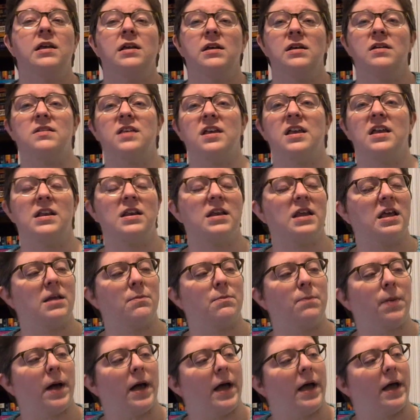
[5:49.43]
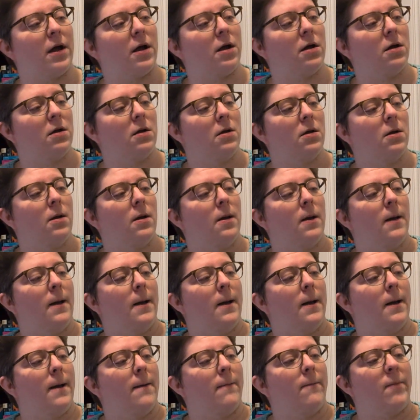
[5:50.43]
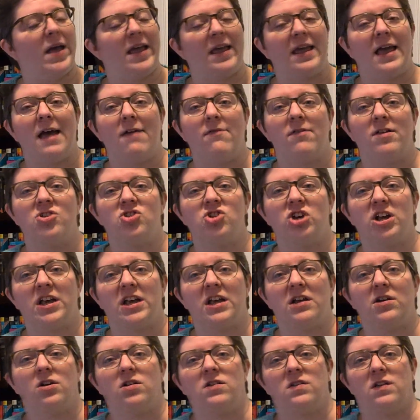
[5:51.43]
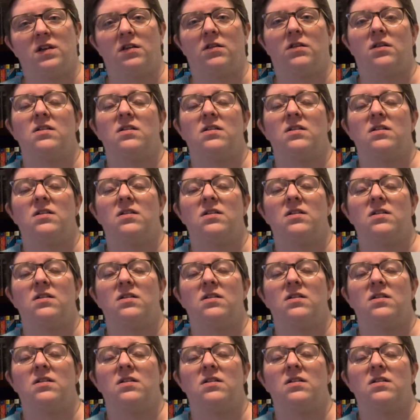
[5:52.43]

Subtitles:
is Hidden Empire by Kevin J. Anderson.